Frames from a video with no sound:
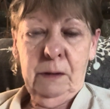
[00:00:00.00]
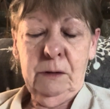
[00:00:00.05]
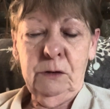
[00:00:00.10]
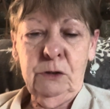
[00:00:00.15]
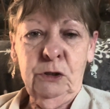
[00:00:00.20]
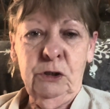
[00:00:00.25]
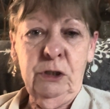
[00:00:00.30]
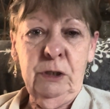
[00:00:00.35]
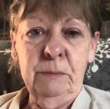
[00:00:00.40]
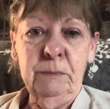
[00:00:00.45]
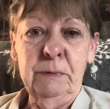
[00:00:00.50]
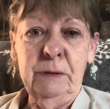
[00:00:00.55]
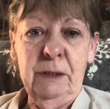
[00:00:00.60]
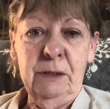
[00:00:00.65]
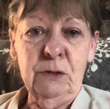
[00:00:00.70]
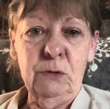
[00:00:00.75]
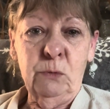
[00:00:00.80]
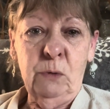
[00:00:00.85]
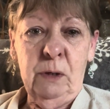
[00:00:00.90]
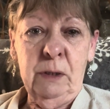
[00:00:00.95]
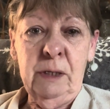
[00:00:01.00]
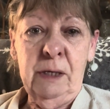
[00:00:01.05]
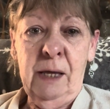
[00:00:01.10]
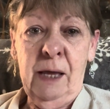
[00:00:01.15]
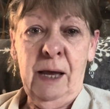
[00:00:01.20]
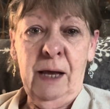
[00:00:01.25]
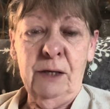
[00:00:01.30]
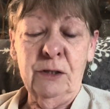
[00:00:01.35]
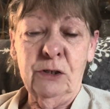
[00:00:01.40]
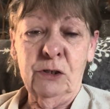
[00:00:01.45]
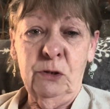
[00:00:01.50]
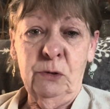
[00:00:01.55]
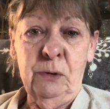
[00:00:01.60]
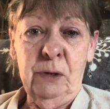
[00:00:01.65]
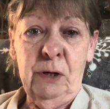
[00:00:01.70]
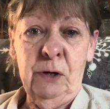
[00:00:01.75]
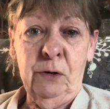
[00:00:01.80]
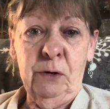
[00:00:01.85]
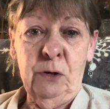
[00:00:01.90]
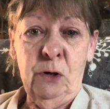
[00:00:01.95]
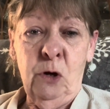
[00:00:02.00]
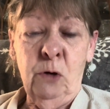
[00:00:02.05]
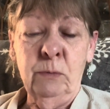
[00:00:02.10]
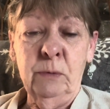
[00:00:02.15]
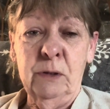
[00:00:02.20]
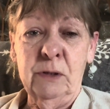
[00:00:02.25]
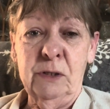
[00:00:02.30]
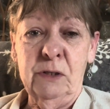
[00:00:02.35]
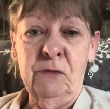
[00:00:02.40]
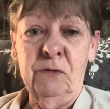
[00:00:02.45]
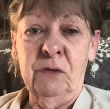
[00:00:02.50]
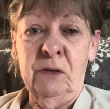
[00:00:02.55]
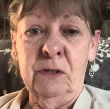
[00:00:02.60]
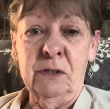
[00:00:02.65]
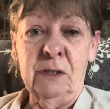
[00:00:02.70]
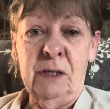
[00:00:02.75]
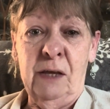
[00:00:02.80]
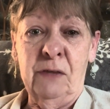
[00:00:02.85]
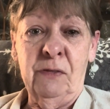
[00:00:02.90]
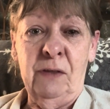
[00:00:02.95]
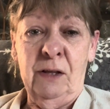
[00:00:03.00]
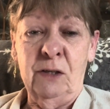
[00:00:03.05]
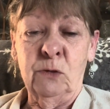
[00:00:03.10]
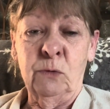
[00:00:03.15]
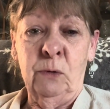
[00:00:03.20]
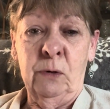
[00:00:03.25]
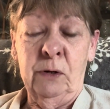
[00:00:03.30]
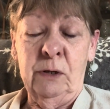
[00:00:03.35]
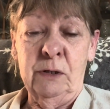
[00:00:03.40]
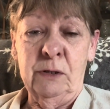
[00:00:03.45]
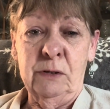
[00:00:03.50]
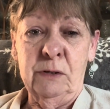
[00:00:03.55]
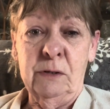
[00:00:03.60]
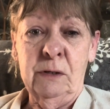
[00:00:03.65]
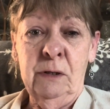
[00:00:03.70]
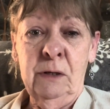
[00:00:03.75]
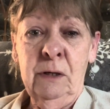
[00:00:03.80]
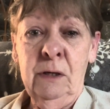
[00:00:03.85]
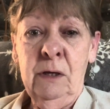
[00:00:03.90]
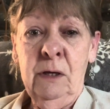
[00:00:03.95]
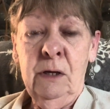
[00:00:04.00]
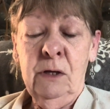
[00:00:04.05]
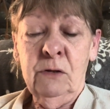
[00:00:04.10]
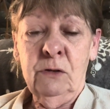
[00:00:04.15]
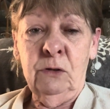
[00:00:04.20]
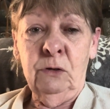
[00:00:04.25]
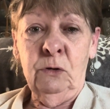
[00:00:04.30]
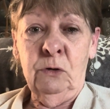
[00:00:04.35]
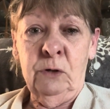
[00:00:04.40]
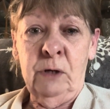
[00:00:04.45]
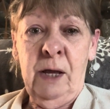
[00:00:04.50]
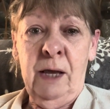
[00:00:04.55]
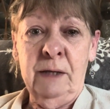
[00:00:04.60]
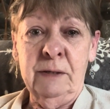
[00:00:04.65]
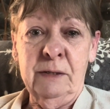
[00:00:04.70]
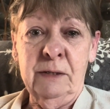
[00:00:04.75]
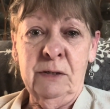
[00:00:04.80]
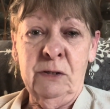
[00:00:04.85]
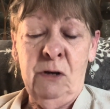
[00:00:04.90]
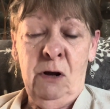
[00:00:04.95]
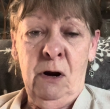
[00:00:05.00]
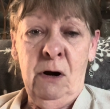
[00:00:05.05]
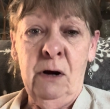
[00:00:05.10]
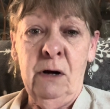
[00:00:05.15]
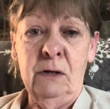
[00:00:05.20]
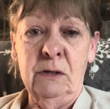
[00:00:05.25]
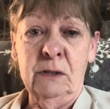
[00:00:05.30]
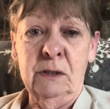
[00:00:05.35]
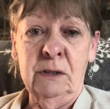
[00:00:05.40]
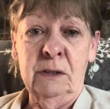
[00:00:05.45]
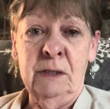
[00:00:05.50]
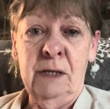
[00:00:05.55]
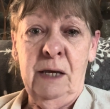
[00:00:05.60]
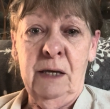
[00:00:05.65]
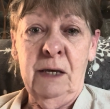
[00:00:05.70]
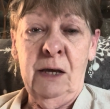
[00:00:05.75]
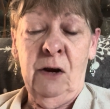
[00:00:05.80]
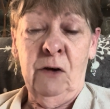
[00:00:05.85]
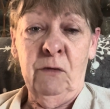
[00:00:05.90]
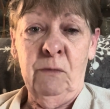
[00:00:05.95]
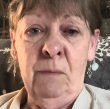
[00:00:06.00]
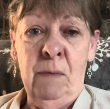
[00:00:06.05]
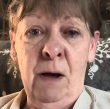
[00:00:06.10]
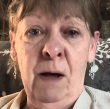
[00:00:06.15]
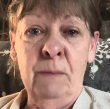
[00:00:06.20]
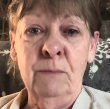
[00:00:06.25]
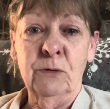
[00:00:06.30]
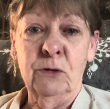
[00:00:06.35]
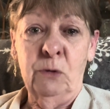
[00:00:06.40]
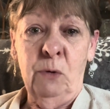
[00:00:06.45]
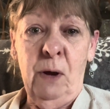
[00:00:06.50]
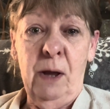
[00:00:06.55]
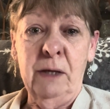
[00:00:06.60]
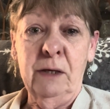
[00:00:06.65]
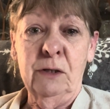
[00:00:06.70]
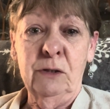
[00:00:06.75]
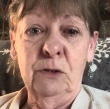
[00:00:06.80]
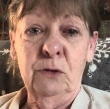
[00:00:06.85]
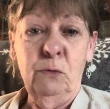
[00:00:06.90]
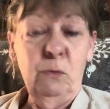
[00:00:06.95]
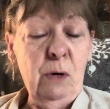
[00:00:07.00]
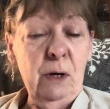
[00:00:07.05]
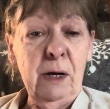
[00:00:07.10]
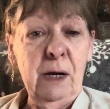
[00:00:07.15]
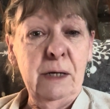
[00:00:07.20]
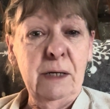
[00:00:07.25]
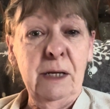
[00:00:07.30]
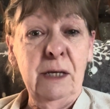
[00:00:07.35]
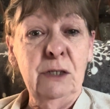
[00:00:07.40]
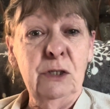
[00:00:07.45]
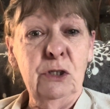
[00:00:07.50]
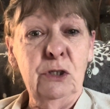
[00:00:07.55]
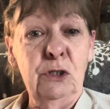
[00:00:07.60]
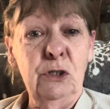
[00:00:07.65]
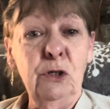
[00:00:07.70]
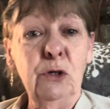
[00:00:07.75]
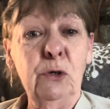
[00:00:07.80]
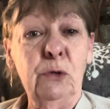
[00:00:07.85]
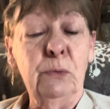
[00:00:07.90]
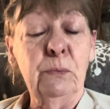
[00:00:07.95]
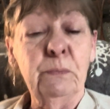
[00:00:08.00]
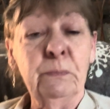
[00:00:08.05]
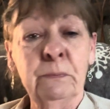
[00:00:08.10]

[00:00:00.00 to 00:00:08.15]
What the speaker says: Jim does what he has to here at home because he feels like that's where the Lord has his heart to take care of Mom, so I can do what I need to do.